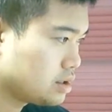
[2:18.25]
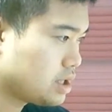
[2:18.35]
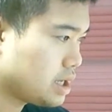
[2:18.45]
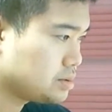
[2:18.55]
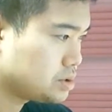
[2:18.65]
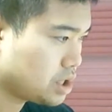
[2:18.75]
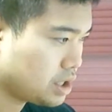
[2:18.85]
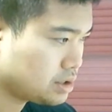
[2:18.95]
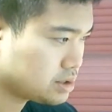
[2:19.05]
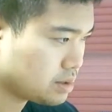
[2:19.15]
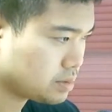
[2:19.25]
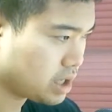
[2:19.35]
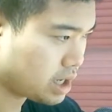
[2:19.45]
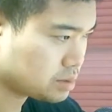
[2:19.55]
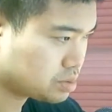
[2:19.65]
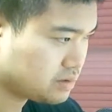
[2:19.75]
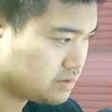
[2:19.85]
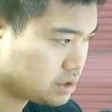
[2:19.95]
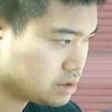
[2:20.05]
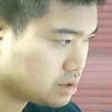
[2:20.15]
Then changed some tax
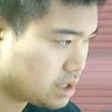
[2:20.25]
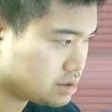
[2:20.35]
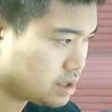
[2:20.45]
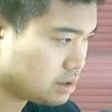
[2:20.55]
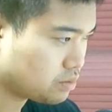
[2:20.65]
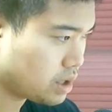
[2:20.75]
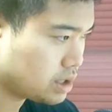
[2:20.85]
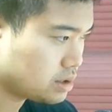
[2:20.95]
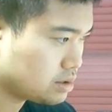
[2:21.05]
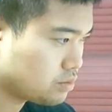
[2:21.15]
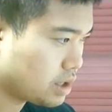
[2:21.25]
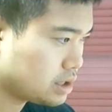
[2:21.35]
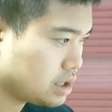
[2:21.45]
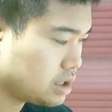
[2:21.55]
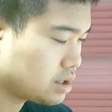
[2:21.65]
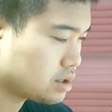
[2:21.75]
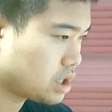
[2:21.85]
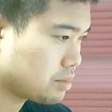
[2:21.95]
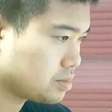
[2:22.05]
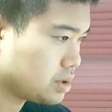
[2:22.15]
provision as they ready
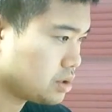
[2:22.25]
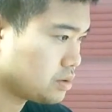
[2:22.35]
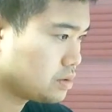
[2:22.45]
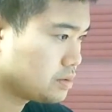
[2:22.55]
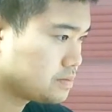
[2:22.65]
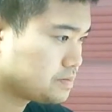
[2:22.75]
economic bill.